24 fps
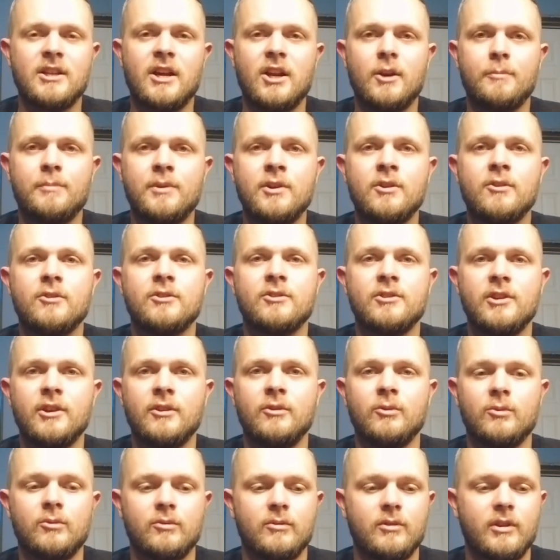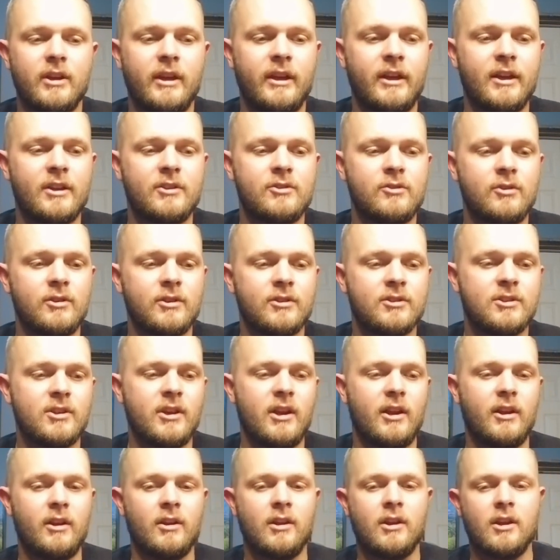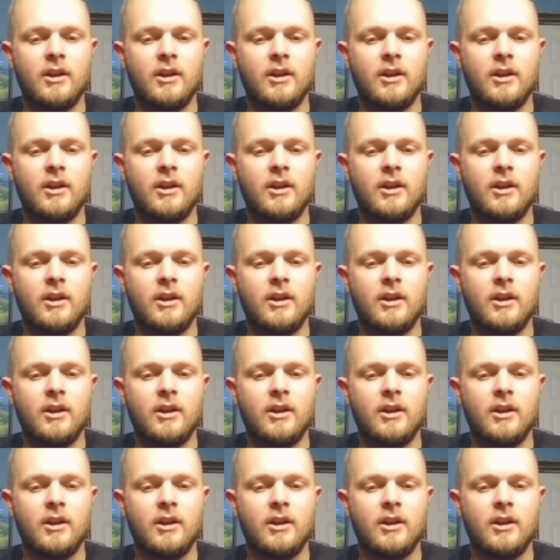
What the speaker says: pure signal, I guess you could say.